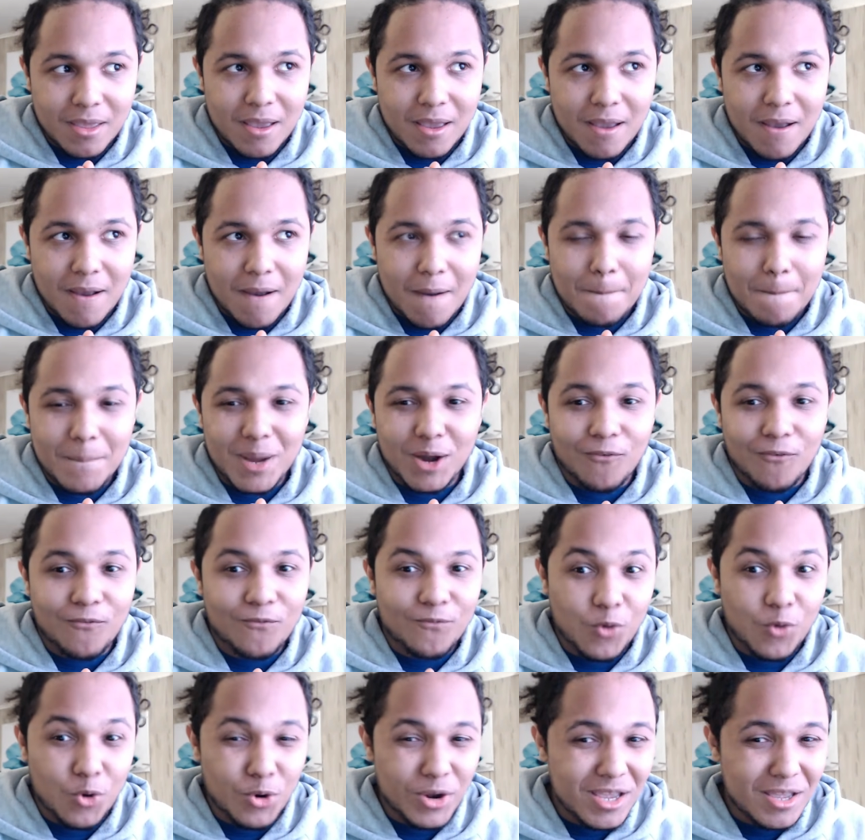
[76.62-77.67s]
about
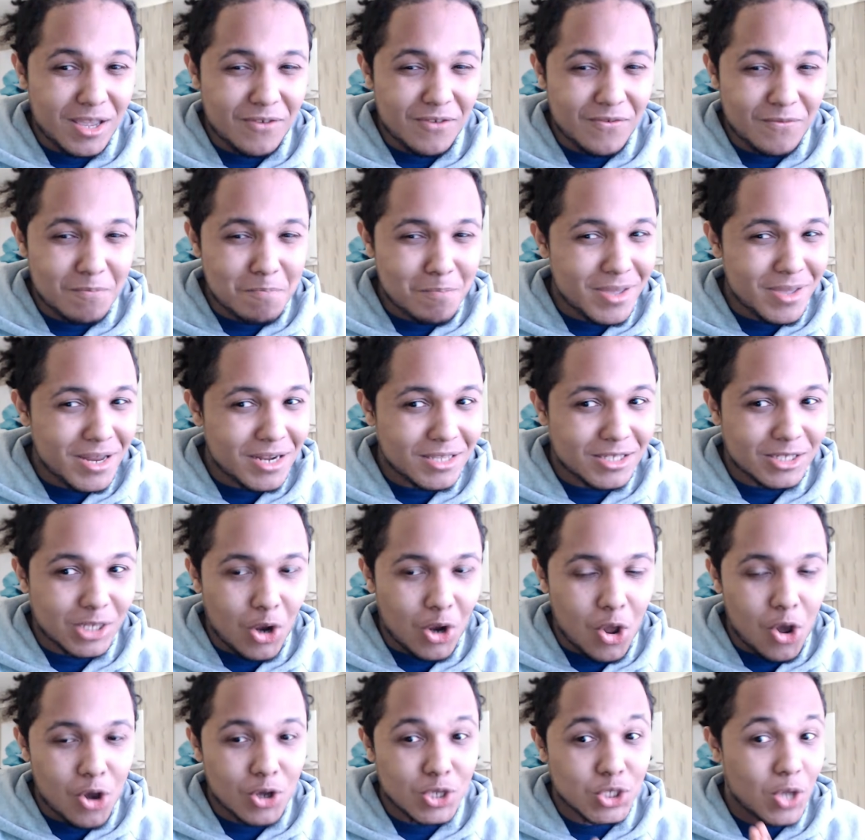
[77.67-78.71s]
40 minutes
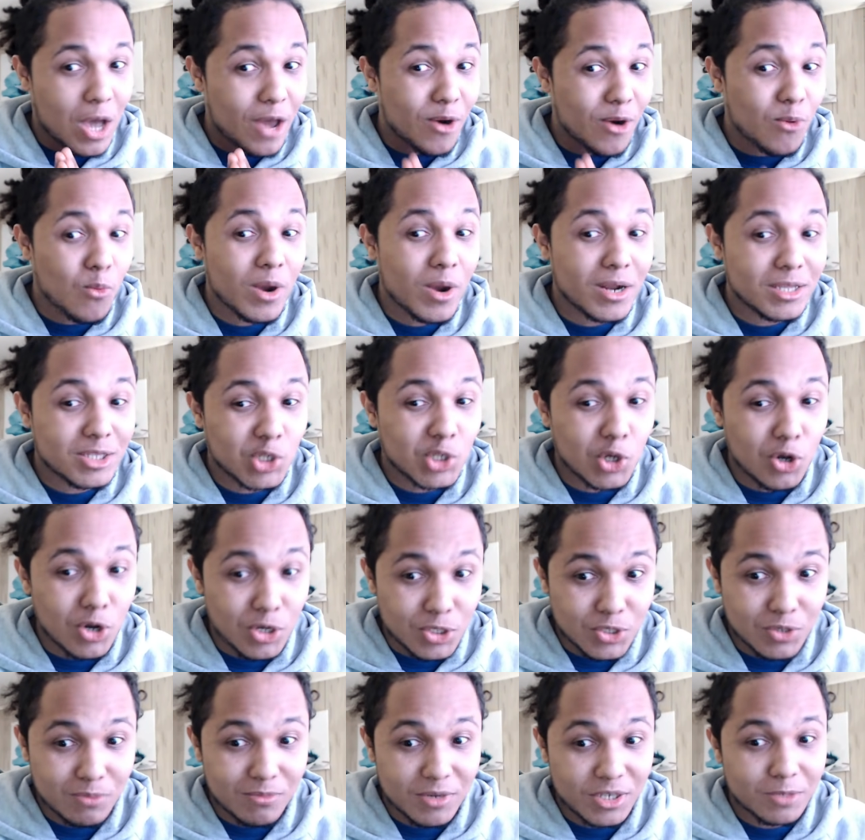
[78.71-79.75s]
long, so I don't want to talk
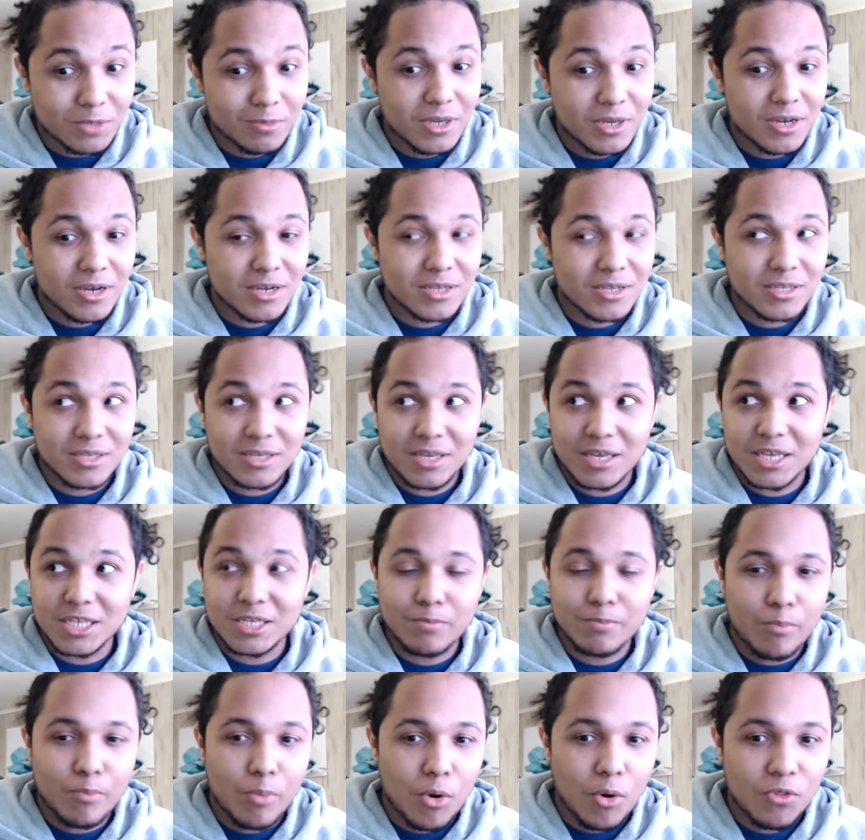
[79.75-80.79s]
too much because it's
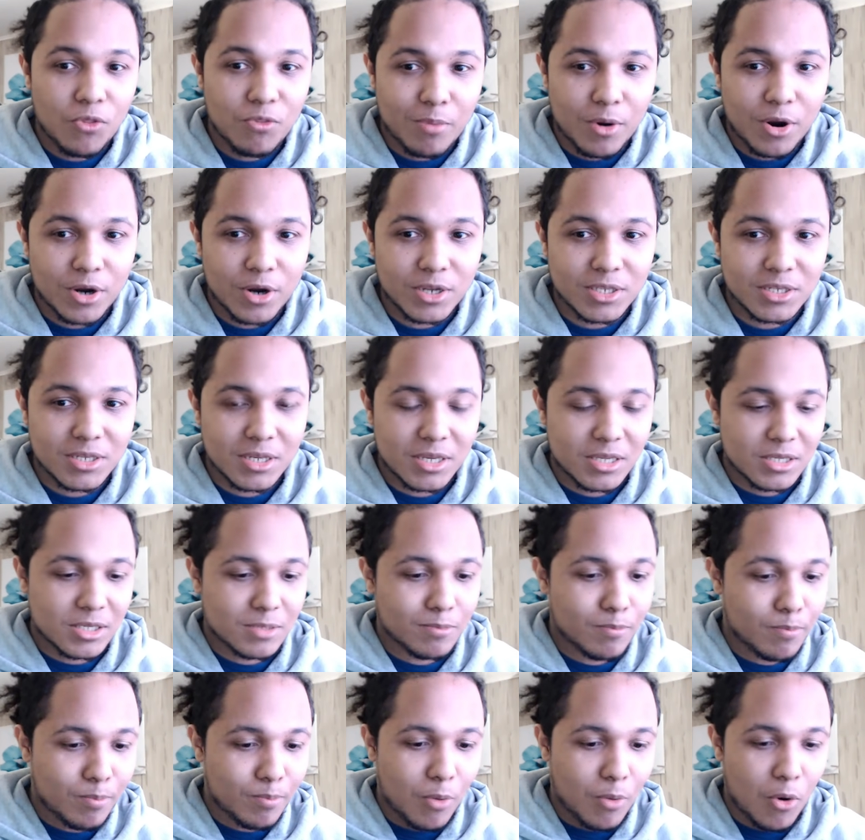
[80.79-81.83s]
both parts. It's
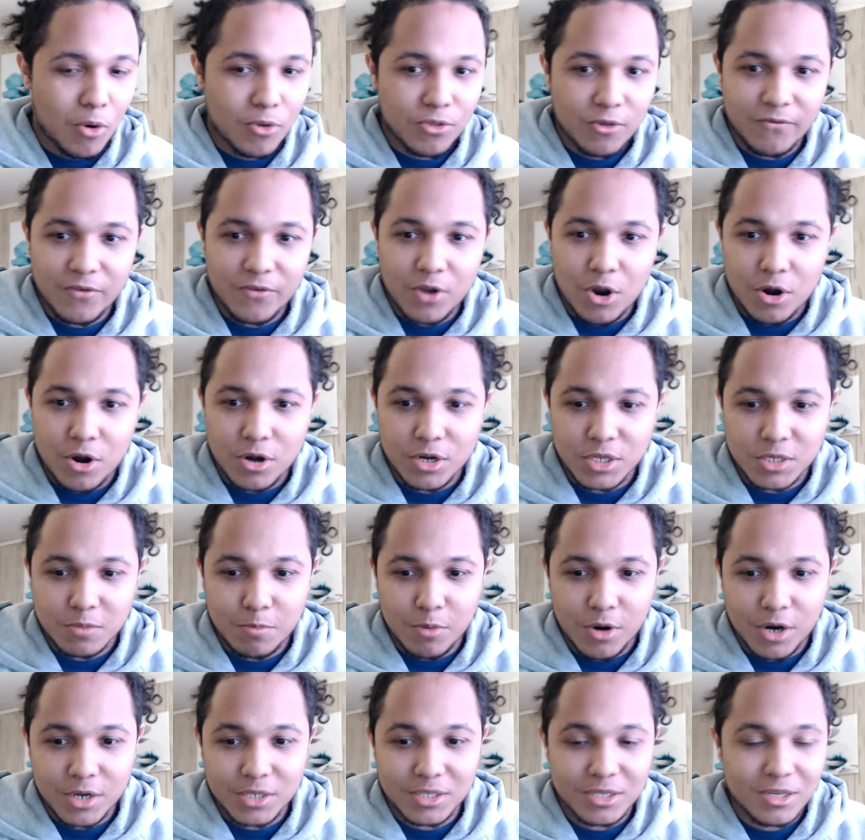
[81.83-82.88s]
both of Karna's
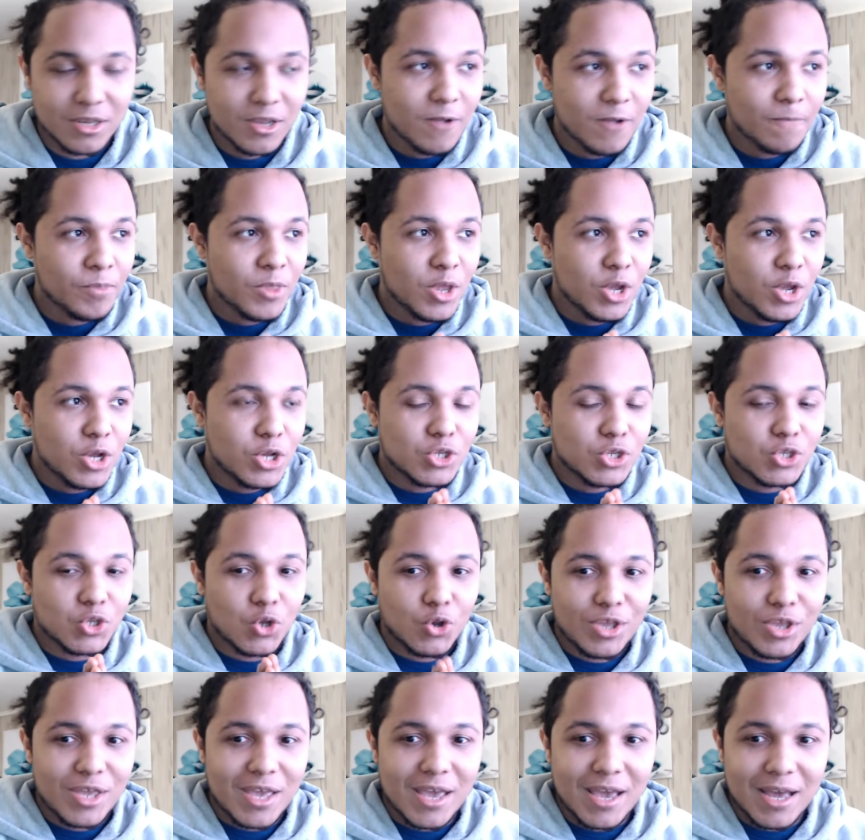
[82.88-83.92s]
parts. So
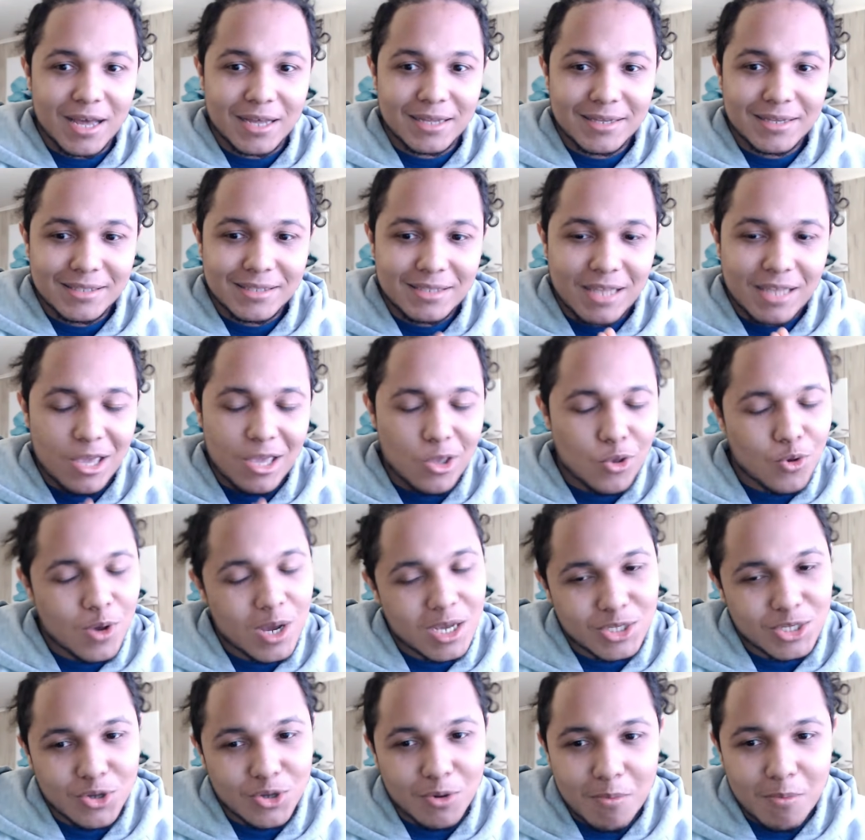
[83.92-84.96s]
yeah, thank you guys
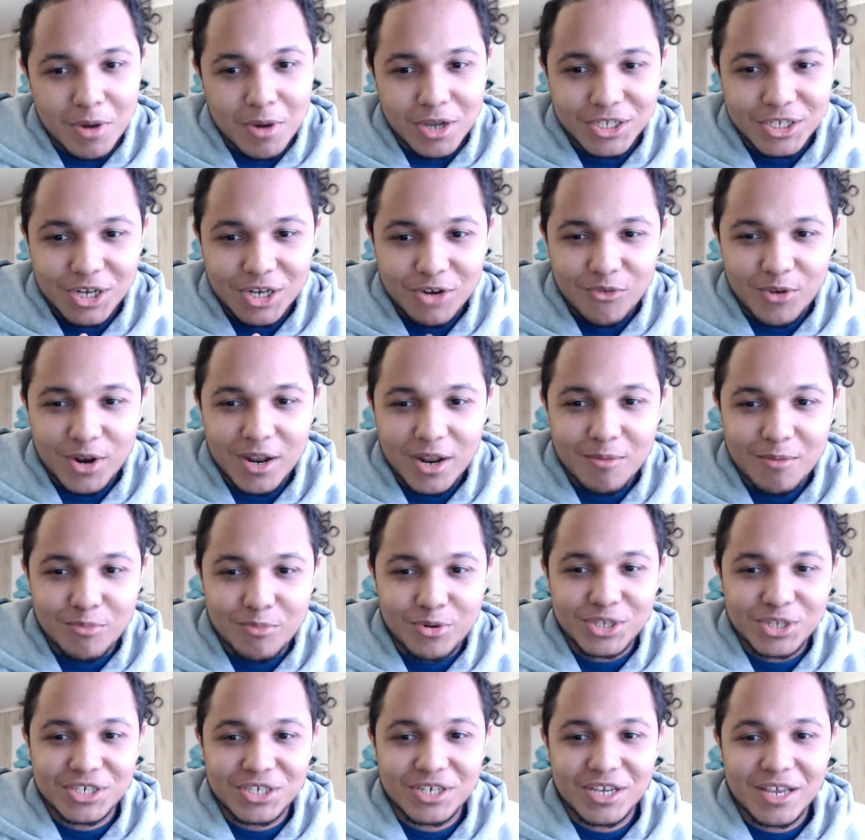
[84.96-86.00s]
so much. I really
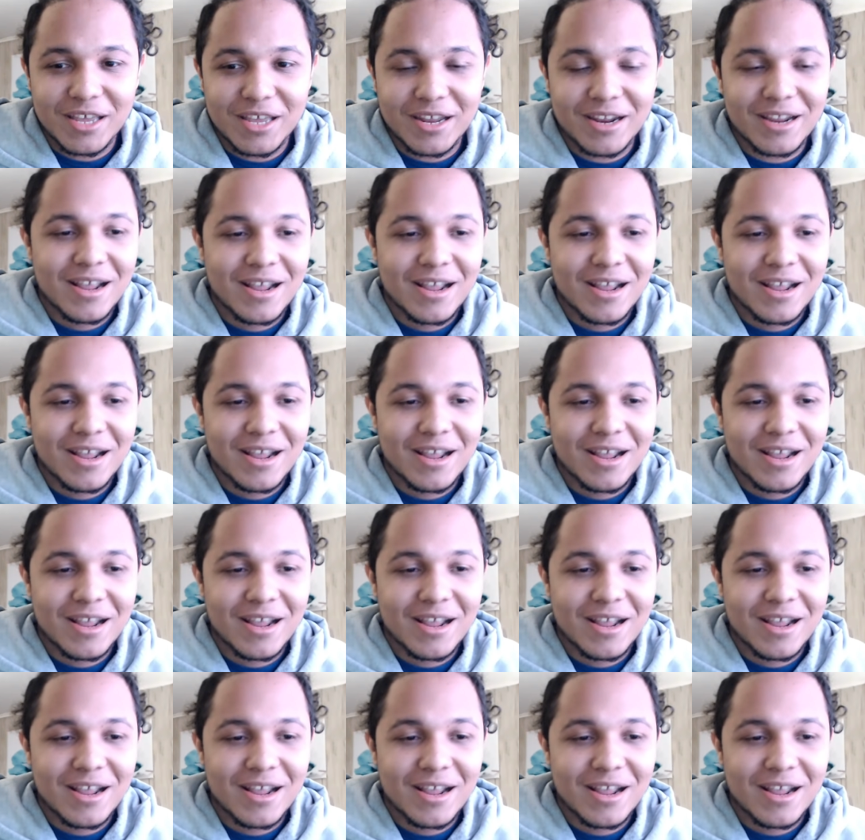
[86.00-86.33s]
appreciate it.